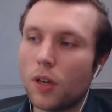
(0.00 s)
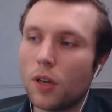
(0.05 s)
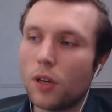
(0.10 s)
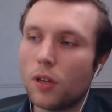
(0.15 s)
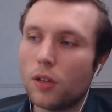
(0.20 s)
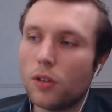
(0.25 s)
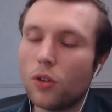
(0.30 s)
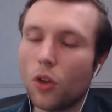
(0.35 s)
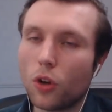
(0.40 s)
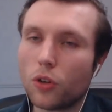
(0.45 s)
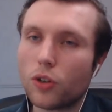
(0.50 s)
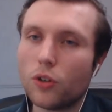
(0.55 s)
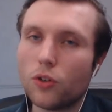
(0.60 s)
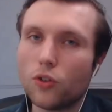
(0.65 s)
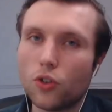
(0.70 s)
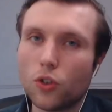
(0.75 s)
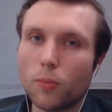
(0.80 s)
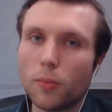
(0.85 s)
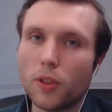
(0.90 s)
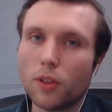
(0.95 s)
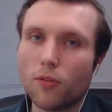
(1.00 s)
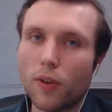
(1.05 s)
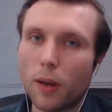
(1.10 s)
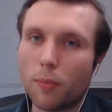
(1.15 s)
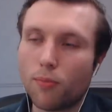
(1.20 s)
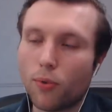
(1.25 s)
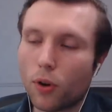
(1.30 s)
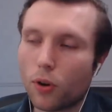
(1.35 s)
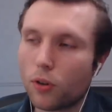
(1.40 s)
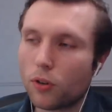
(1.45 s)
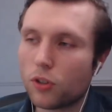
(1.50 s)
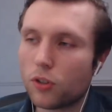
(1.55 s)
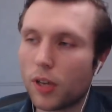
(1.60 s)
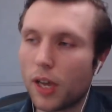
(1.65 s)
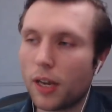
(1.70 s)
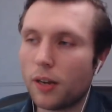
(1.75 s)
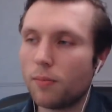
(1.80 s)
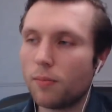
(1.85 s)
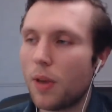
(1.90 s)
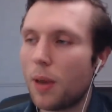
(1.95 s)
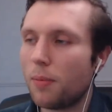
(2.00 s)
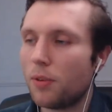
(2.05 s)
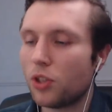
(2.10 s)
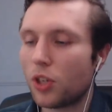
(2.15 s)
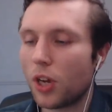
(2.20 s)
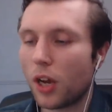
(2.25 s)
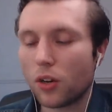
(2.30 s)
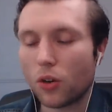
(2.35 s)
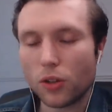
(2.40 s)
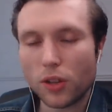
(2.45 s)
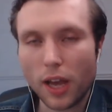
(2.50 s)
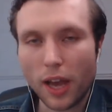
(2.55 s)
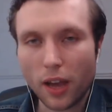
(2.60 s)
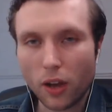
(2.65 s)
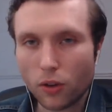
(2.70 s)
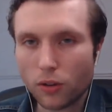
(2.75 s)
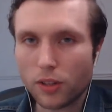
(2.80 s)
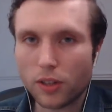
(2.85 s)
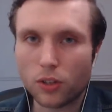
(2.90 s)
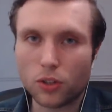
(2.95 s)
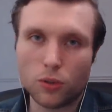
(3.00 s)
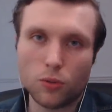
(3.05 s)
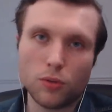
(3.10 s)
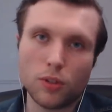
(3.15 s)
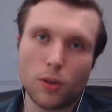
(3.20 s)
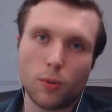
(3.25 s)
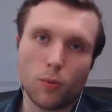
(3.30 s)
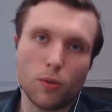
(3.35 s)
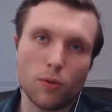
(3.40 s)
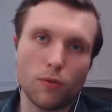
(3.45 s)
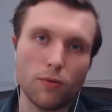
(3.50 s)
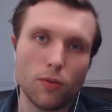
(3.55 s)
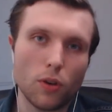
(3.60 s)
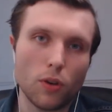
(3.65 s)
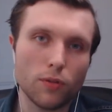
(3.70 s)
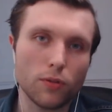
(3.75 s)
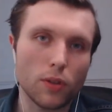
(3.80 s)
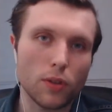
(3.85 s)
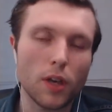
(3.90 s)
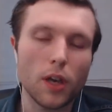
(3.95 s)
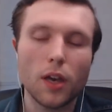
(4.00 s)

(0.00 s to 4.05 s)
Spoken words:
not consuming the right products, and maybe she had other health issues that were involved.